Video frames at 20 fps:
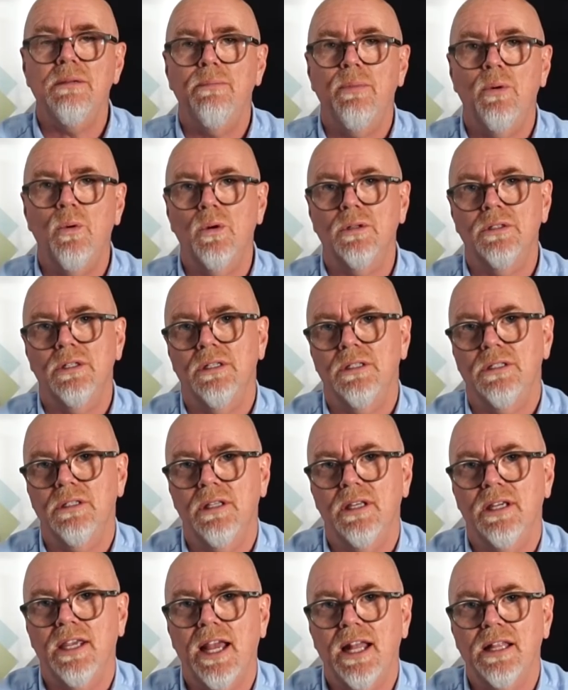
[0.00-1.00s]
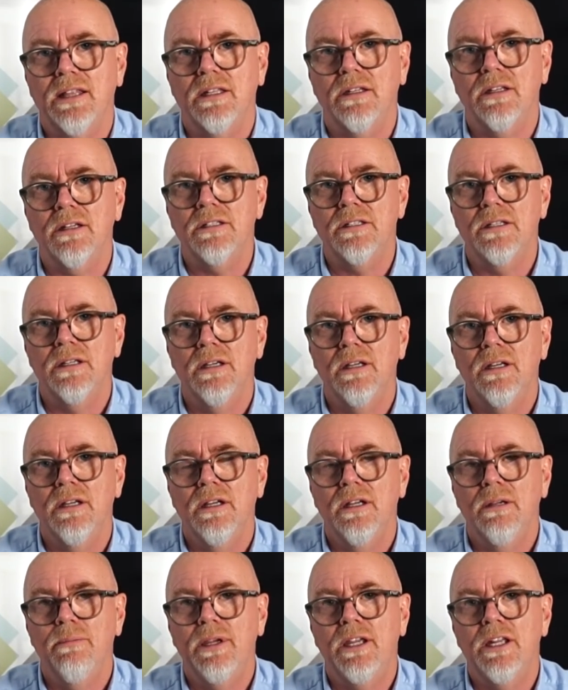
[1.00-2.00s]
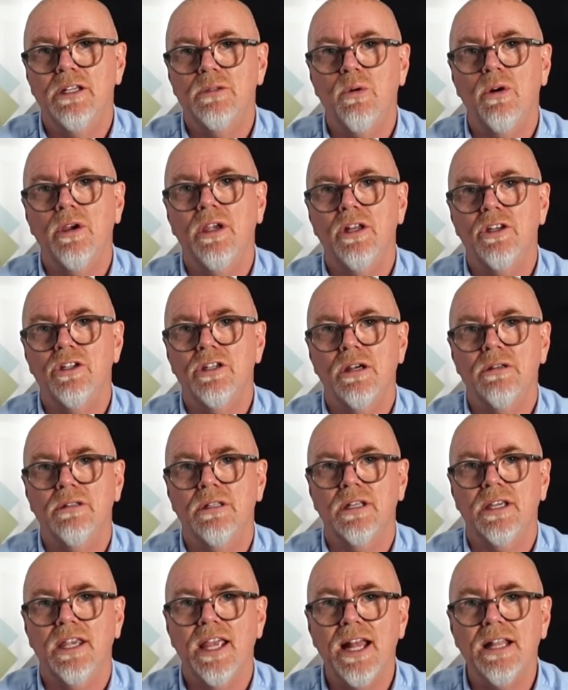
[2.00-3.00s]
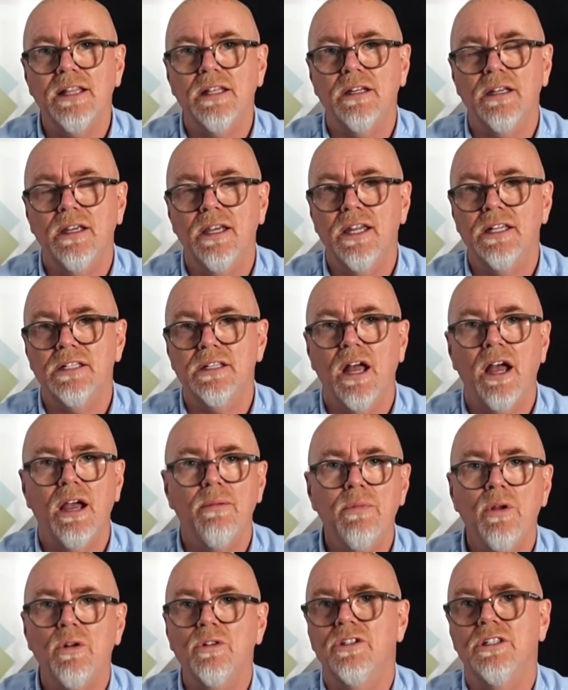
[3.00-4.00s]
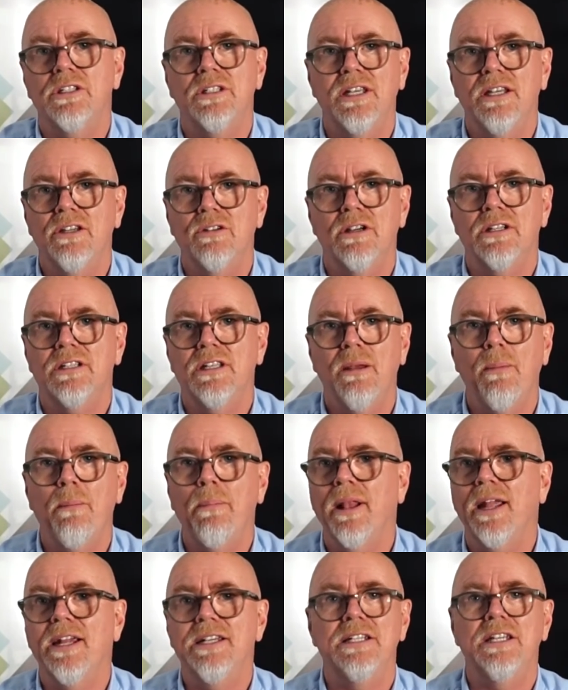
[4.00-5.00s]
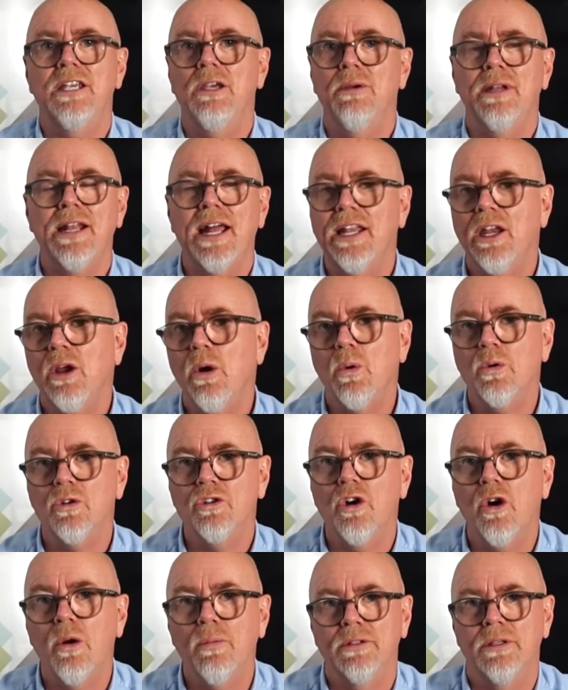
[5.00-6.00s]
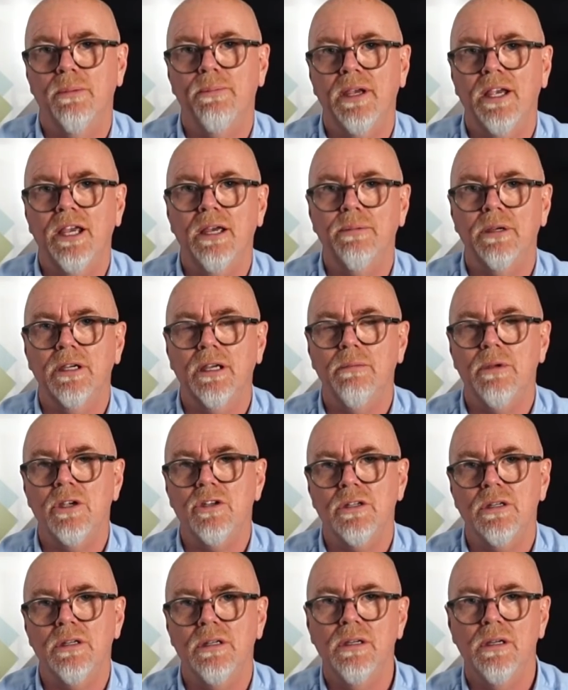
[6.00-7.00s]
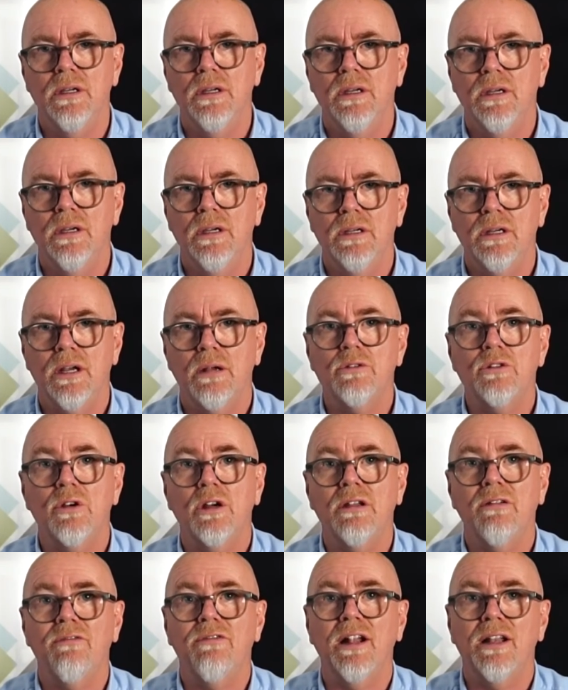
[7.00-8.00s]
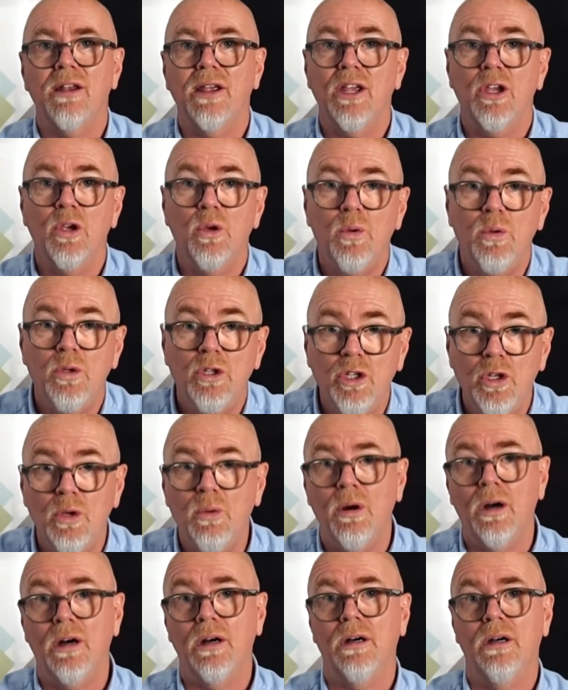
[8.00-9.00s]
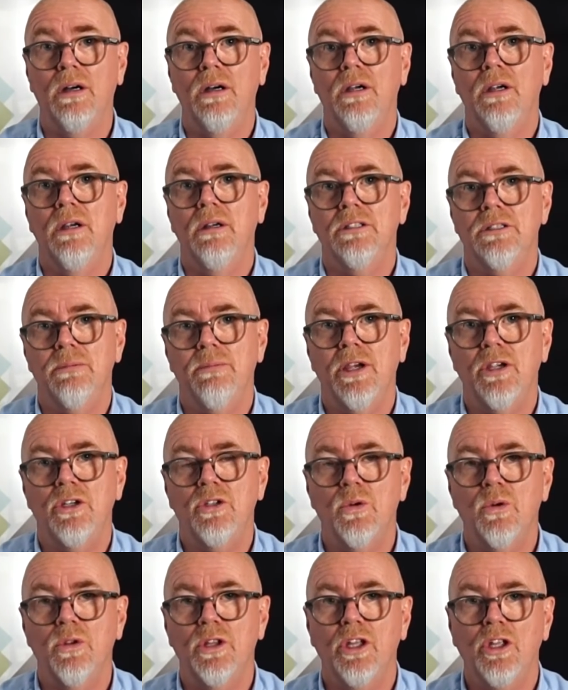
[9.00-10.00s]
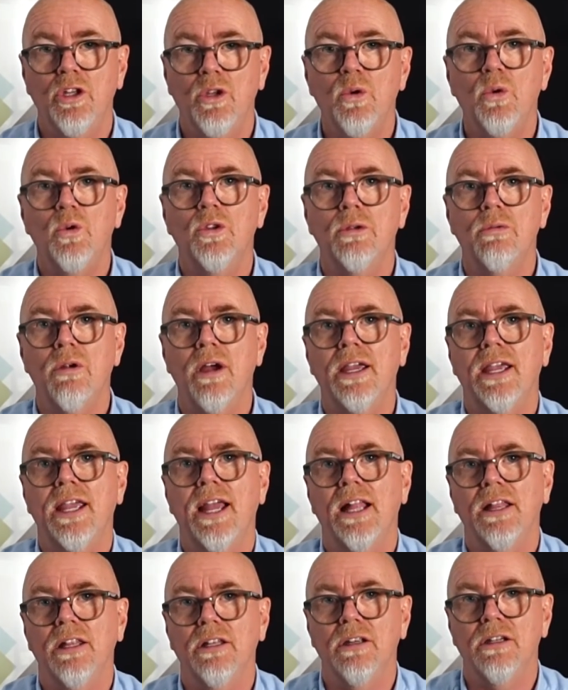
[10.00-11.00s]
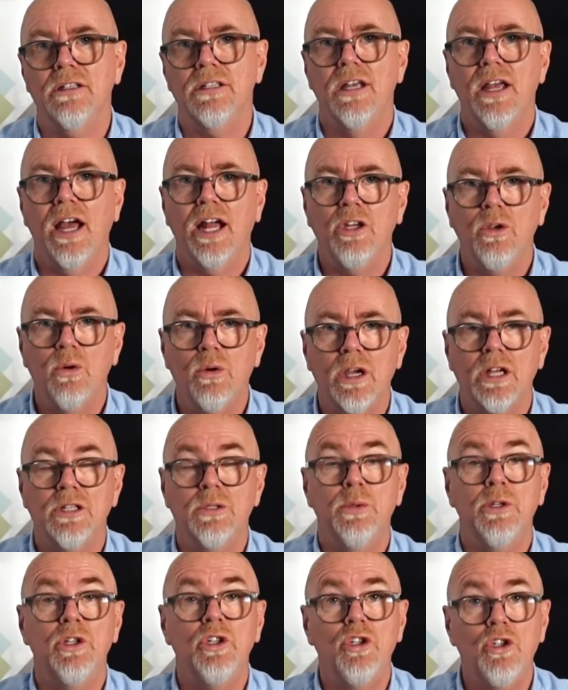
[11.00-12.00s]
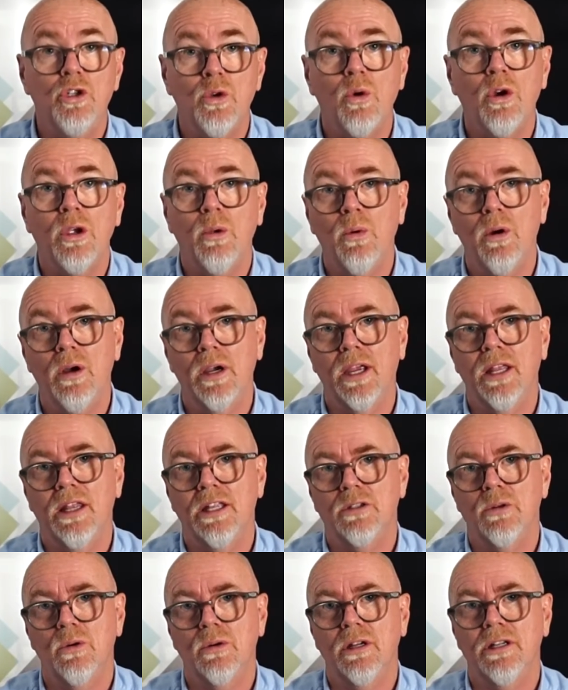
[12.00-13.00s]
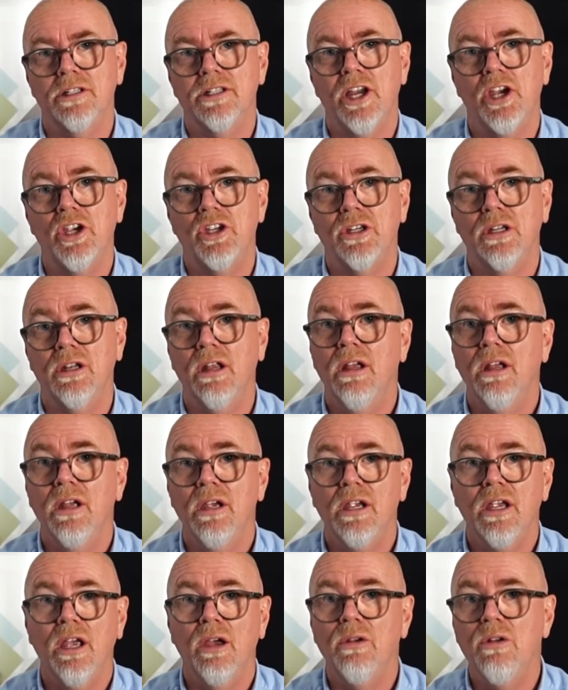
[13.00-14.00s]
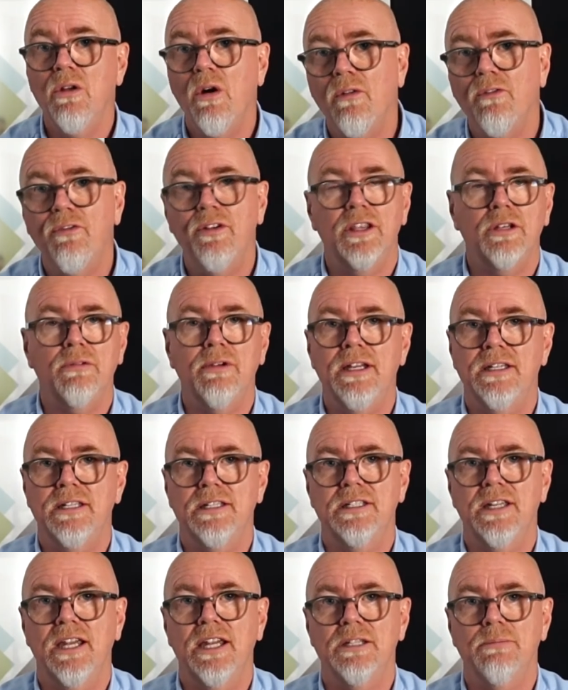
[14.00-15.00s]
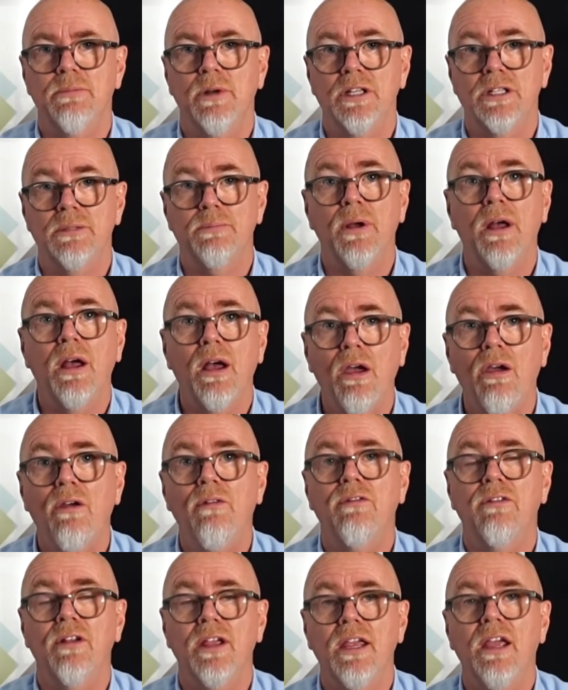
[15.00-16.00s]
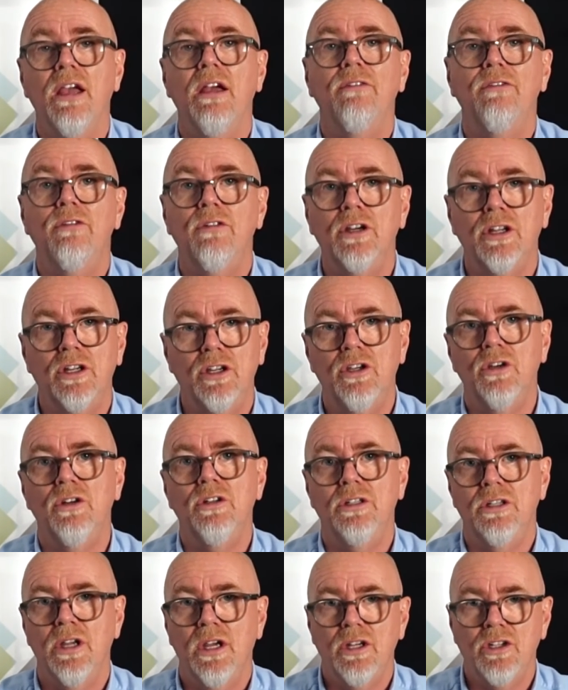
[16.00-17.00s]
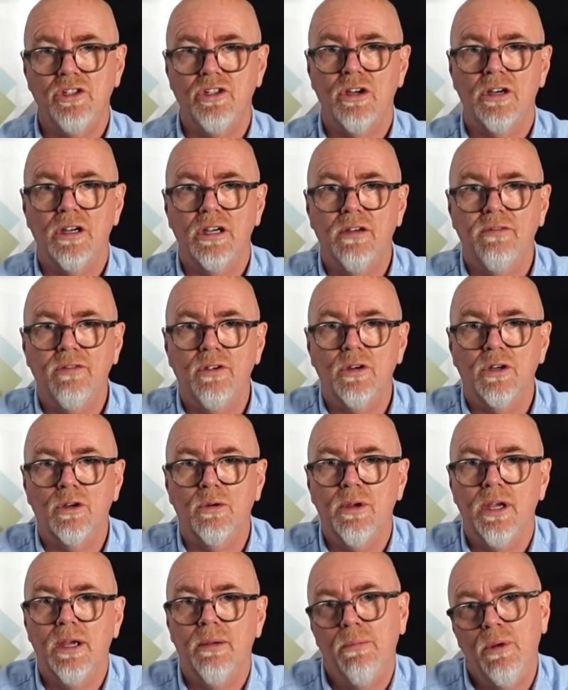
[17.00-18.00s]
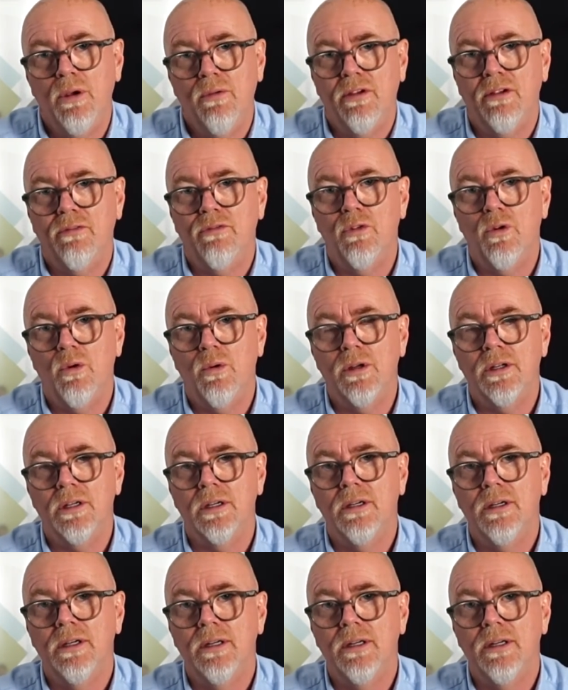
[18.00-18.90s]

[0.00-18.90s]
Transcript: important to the candidate, because what you can show to the candidate is, I'm not just interested in placing you in any old job to pick up a commission. I'm trying to evaluate who you are to make sure that you're the right candidate and you're going to enjoy working at this organisation. Not for 3 to 6 months, but hopefully for a good chunk of your career moving forward.